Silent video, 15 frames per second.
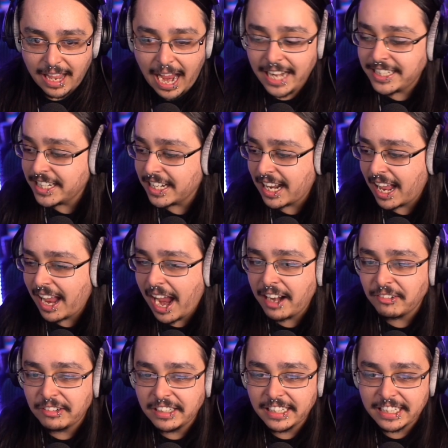
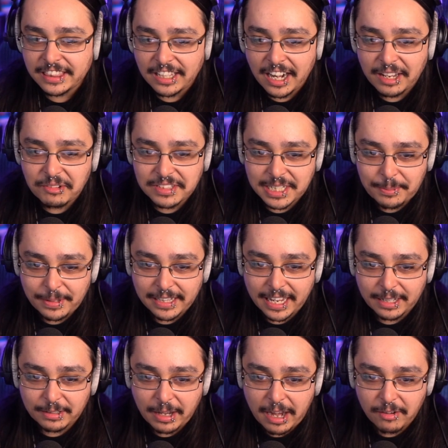I really thought it was going to be
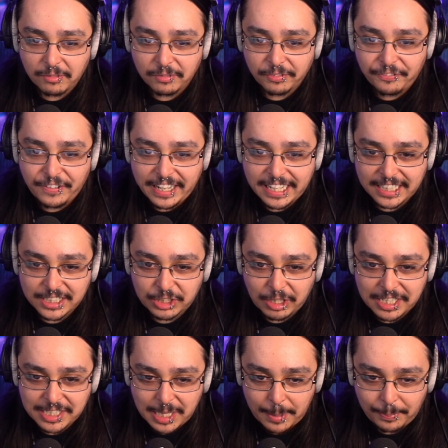like Phoenix
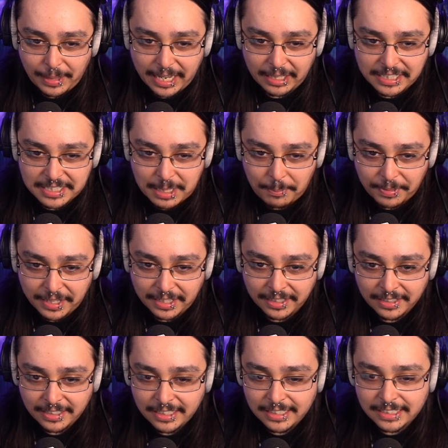dressed up like in
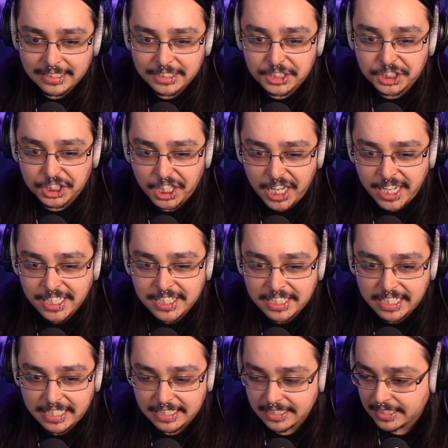something.
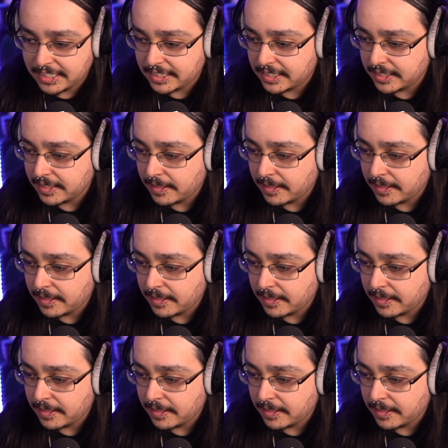Jesus.